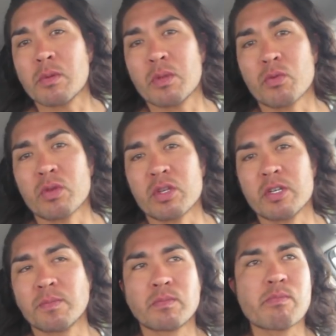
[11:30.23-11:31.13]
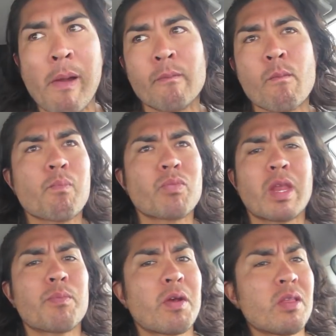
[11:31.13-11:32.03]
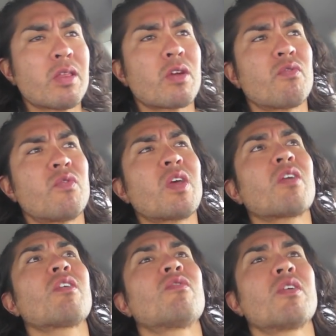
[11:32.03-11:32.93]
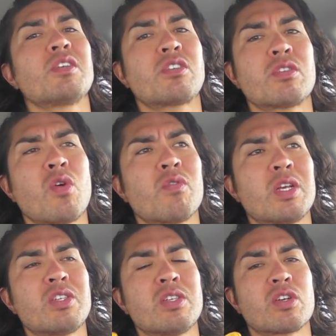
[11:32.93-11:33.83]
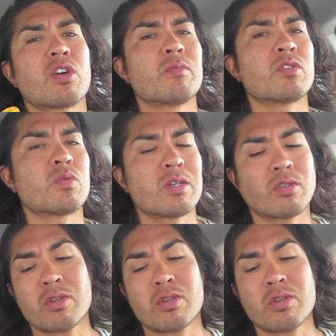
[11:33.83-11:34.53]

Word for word: But they're really good. And apparently they're very, very slow releasing carb as well.